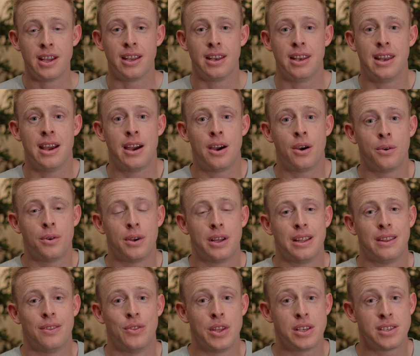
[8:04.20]
Now,
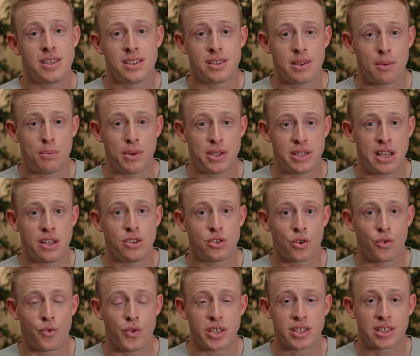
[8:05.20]
this is a
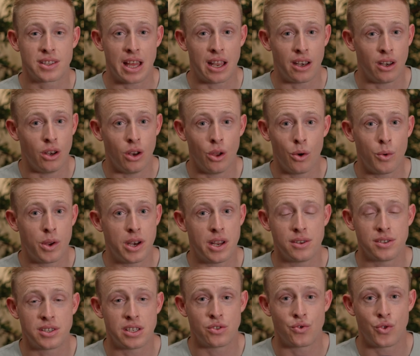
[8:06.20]
potential risk that no one
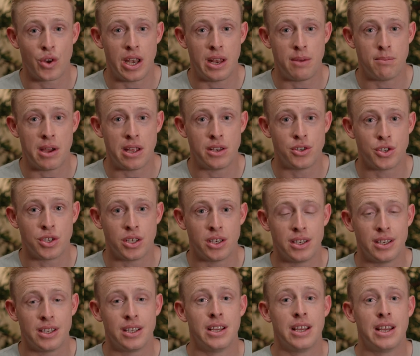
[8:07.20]
else has really
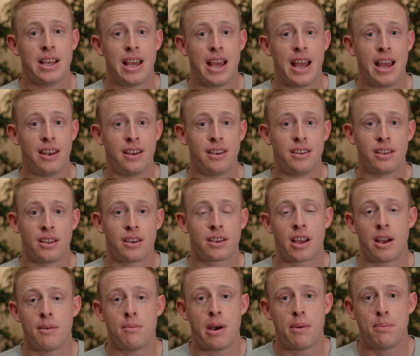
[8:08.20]
mentioned, and it did
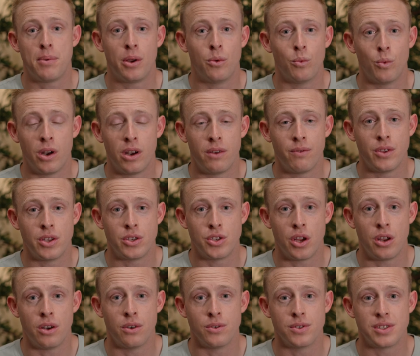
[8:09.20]
come up in one of the
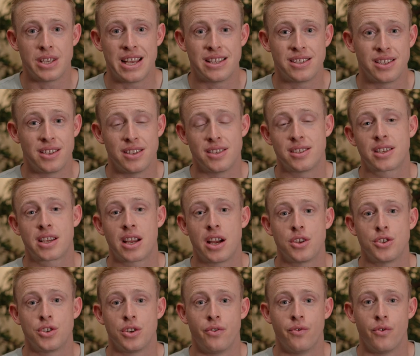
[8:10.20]
journals as a
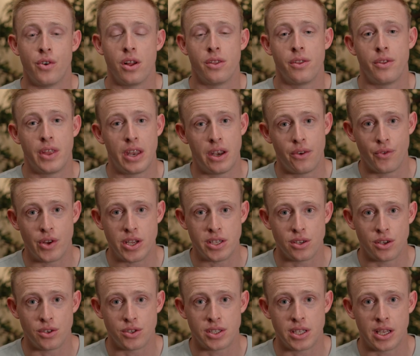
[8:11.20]
discussion rather than a
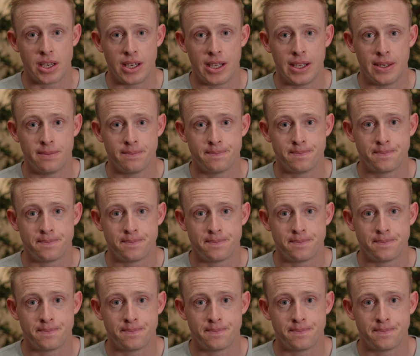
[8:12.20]
research study.